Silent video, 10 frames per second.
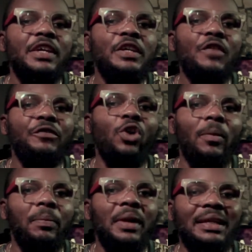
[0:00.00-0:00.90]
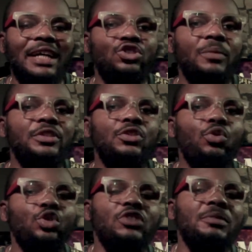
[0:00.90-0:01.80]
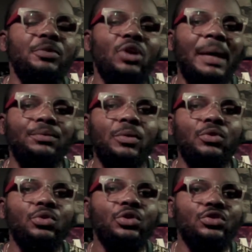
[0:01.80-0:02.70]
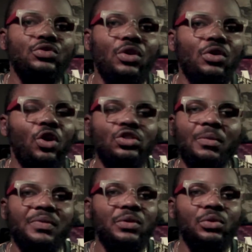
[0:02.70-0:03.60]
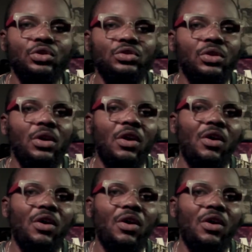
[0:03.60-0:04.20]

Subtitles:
if you're playing and something goes wrong, maybe your laptop goes wrong or something goes